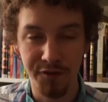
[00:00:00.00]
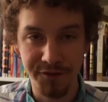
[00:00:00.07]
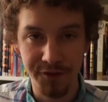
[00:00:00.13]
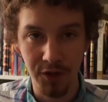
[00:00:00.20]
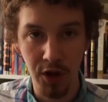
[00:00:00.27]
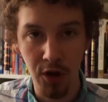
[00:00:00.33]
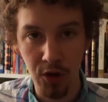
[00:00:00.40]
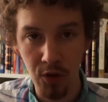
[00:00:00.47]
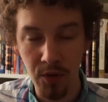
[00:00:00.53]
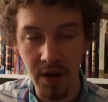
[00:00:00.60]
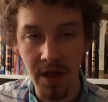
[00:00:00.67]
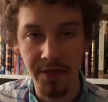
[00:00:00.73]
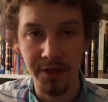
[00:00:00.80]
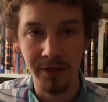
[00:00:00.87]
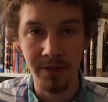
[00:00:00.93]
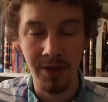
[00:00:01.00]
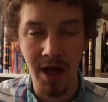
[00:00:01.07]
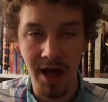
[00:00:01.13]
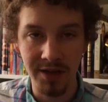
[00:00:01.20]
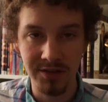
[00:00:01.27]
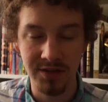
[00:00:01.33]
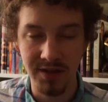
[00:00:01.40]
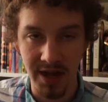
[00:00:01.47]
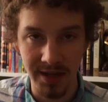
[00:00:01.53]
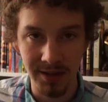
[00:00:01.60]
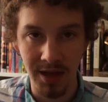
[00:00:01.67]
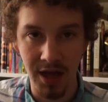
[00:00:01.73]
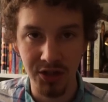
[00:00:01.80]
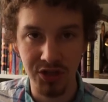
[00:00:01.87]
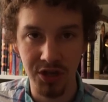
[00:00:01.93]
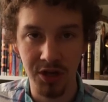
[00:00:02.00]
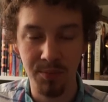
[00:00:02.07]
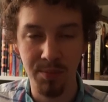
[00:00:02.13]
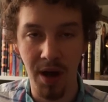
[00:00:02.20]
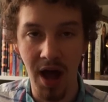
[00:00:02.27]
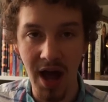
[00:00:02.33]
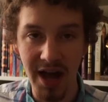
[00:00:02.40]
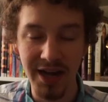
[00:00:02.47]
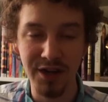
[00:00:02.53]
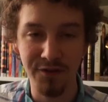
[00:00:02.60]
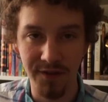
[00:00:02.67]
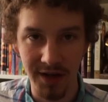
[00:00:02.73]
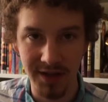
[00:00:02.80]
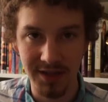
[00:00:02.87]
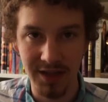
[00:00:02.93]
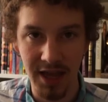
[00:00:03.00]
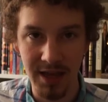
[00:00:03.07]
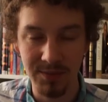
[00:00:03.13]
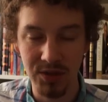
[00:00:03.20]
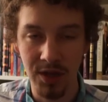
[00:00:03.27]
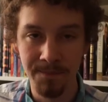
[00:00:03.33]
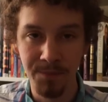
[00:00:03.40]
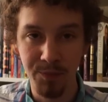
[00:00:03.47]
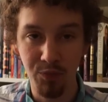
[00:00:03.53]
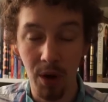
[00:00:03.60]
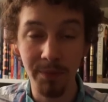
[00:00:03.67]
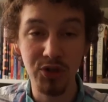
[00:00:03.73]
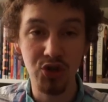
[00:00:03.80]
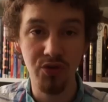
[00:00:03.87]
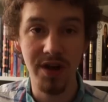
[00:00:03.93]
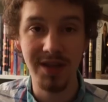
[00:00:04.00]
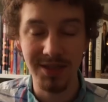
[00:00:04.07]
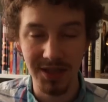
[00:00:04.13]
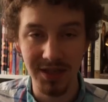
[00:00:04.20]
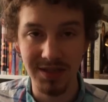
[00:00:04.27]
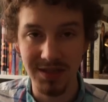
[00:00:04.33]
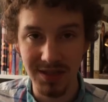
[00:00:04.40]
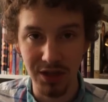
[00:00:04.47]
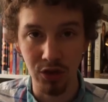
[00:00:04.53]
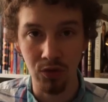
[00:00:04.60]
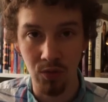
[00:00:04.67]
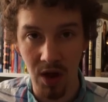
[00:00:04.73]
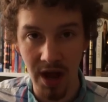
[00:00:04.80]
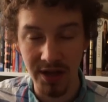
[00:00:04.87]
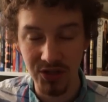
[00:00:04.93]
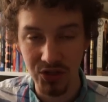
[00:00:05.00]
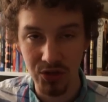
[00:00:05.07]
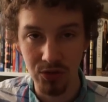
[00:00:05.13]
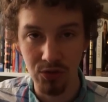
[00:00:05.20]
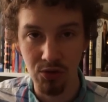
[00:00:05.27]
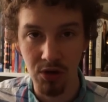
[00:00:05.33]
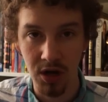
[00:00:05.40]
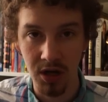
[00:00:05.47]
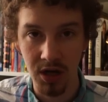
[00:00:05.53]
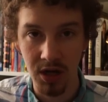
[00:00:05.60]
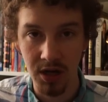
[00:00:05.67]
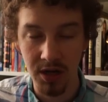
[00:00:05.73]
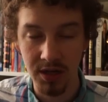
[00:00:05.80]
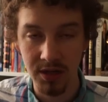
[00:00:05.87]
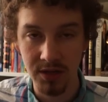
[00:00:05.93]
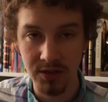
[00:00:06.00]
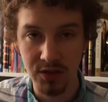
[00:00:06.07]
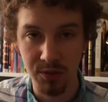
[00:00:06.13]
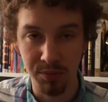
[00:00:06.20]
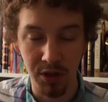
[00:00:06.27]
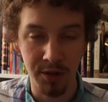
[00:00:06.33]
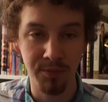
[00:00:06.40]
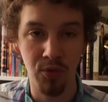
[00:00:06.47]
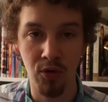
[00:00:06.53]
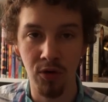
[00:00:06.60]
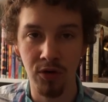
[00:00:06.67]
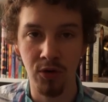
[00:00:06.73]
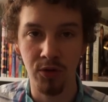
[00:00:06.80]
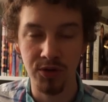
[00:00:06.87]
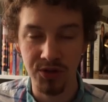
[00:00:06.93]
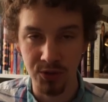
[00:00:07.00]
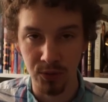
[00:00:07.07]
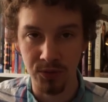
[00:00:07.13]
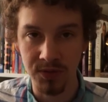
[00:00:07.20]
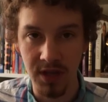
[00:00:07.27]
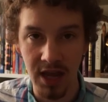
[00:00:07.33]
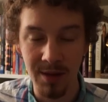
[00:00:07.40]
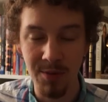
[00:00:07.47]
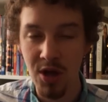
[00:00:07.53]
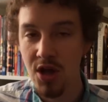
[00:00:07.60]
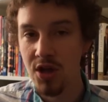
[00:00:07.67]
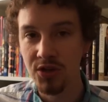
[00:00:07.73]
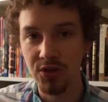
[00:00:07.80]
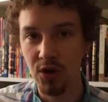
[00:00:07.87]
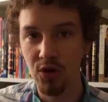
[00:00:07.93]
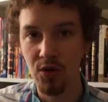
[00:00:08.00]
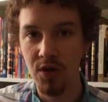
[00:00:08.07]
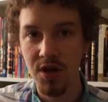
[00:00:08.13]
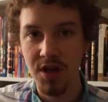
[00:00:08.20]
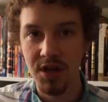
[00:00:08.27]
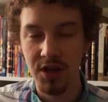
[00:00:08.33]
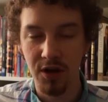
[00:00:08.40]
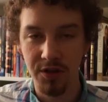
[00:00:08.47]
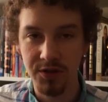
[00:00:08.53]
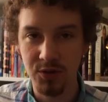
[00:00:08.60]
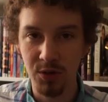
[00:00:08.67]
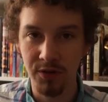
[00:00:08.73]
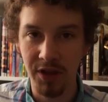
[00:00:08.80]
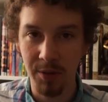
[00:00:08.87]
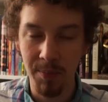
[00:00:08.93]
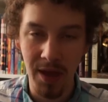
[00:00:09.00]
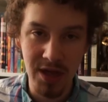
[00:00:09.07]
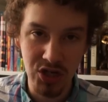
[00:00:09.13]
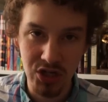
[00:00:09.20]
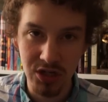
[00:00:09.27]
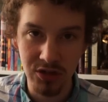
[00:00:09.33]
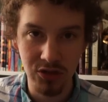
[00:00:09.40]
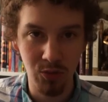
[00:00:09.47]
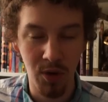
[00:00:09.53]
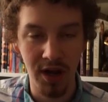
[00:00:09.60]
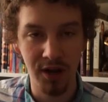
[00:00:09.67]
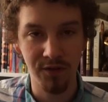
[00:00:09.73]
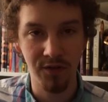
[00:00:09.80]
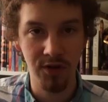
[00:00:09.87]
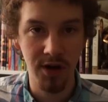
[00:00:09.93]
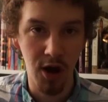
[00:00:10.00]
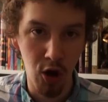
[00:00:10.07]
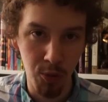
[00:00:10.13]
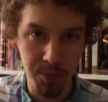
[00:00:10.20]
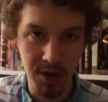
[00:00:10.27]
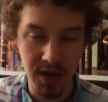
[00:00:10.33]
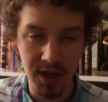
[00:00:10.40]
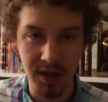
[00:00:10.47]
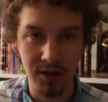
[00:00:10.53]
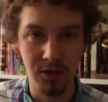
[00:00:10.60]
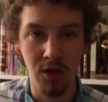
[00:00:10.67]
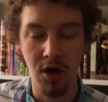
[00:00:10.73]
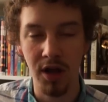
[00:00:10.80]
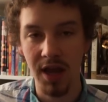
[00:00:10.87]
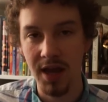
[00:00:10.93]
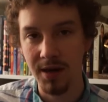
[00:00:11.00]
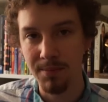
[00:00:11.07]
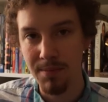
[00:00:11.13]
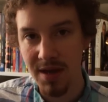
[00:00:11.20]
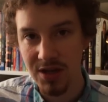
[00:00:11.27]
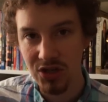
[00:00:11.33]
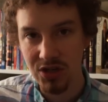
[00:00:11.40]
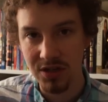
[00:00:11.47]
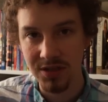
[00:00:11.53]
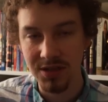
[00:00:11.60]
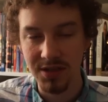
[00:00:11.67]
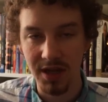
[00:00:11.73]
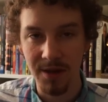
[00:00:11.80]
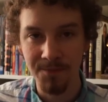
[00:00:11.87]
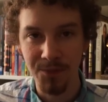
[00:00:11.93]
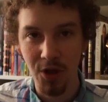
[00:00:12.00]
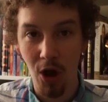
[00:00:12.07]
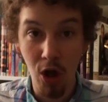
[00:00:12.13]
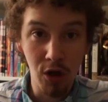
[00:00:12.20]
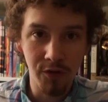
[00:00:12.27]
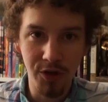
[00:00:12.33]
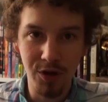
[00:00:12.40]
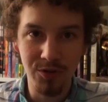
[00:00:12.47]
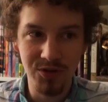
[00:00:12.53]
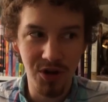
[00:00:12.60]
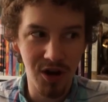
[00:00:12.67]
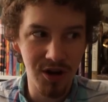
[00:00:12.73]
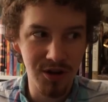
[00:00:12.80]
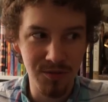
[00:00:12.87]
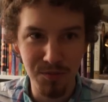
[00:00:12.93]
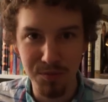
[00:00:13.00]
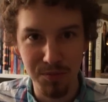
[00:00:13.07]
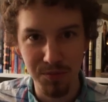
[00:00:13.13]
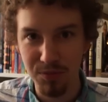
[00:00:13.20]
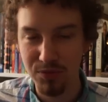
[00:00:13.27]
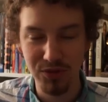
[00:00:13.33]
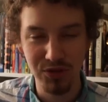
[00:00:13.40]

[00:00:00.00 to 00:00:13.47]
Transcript: flow and the design logic behind fighting games probably translates skill-wise to Bloodborne or a Souls game. So, you know, it's sort of like patience, waiting for an opening, long animations, like all of those are